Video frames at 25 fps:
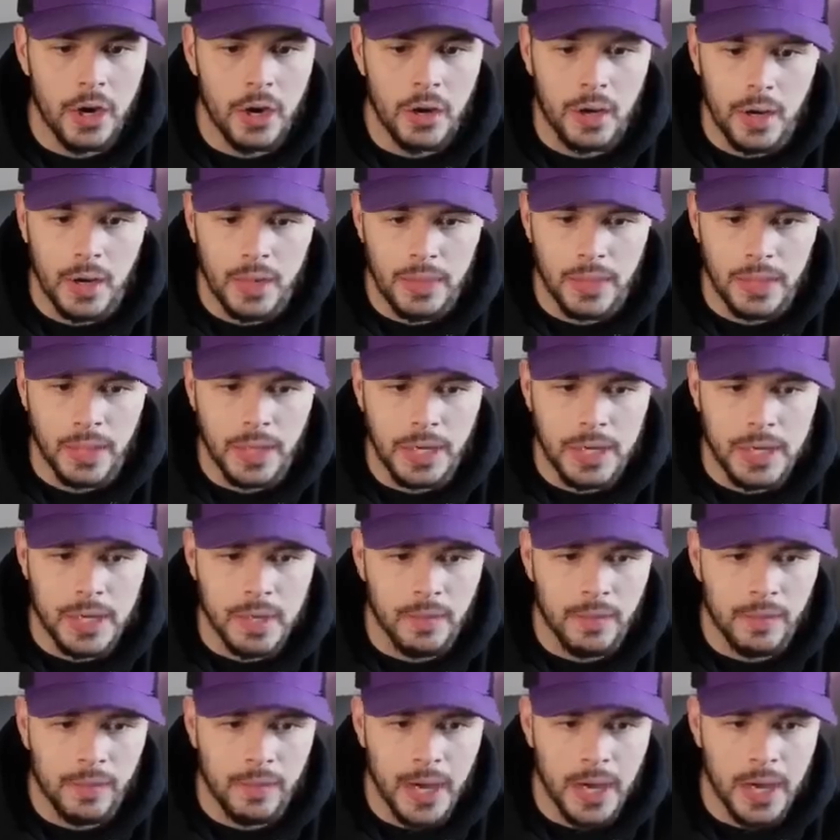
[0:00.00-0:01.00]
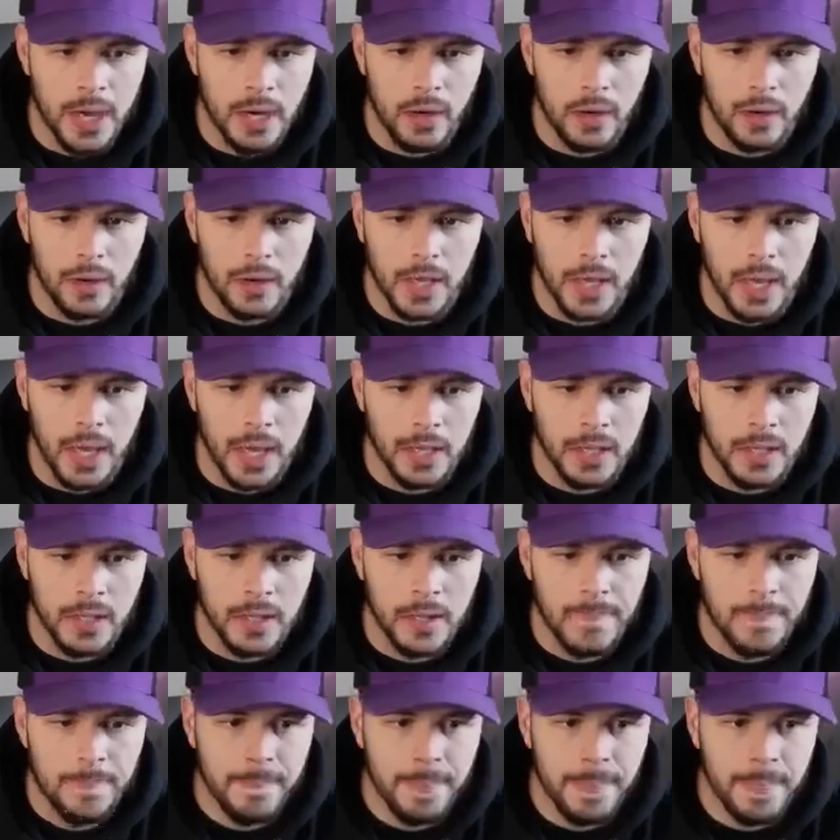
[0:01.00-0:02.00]
I think I need fire. Okay.
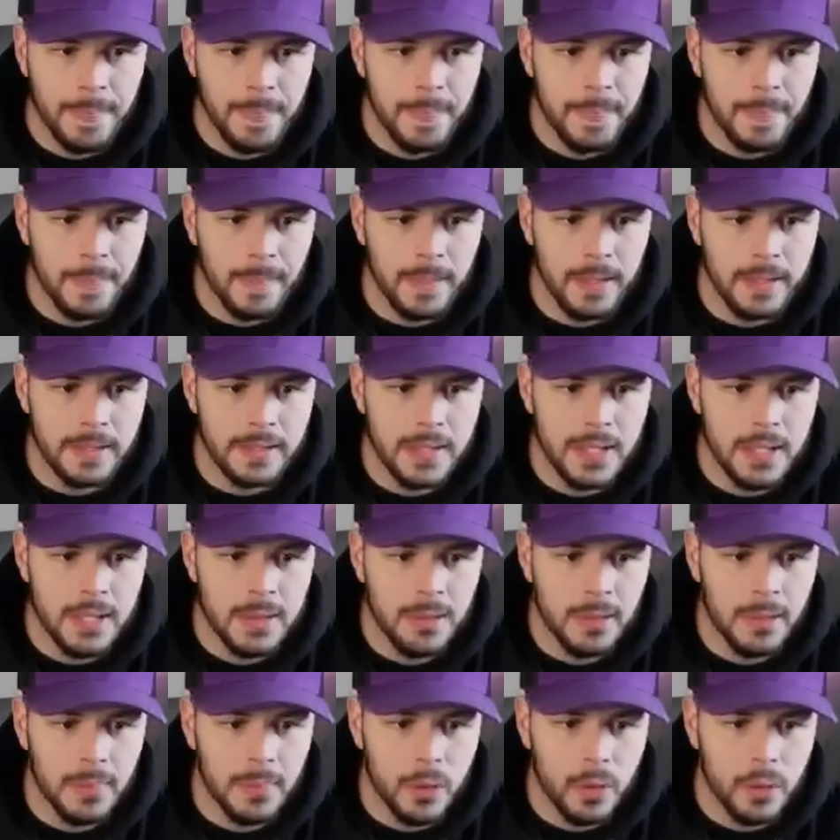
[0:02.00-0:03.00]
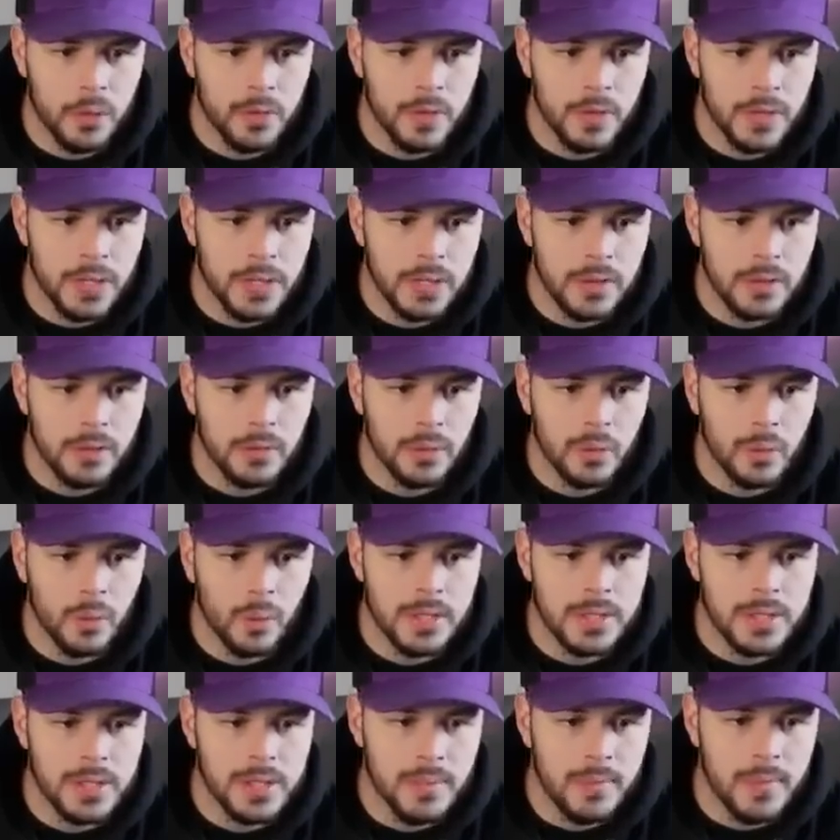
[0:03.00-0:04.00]
Let's keep it moving.
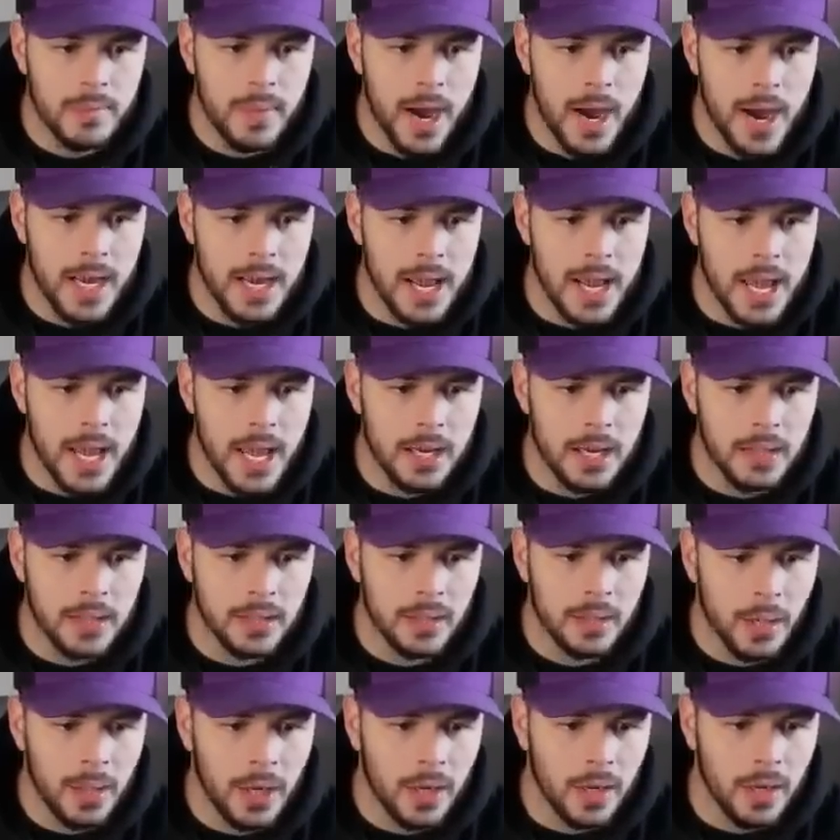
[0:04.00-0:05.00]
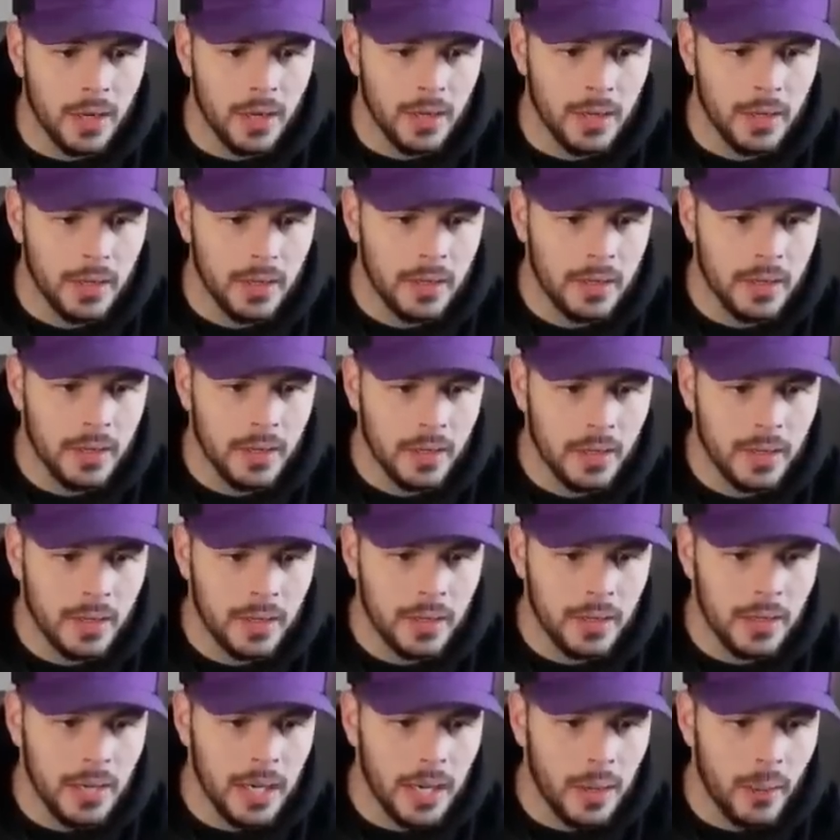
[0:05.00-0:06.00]
Where's the mine at? Come on.
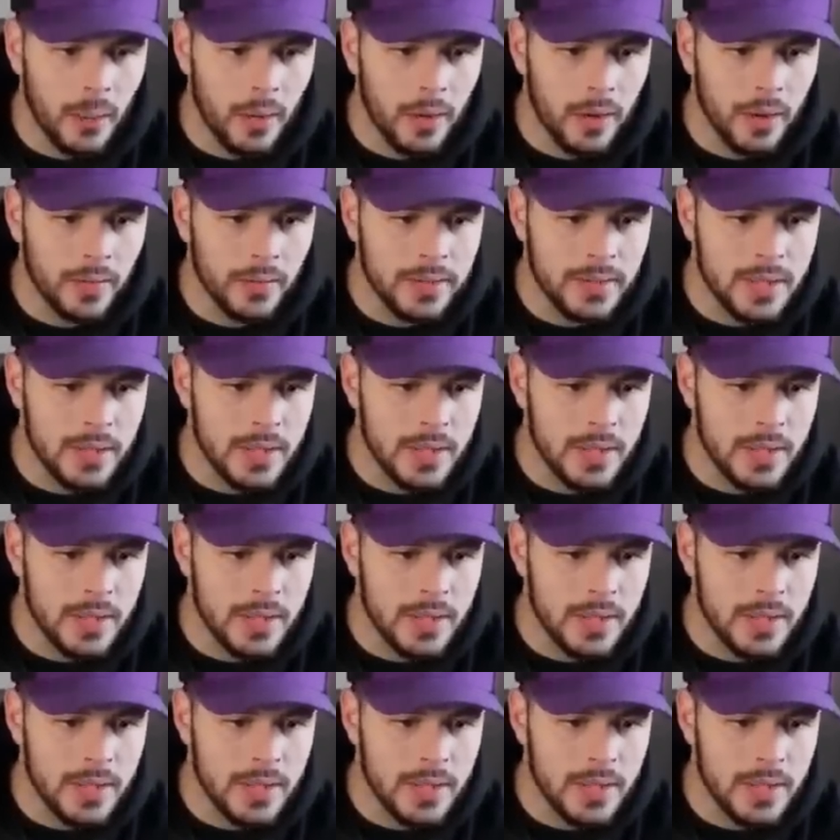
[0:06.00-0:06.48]
I want to see the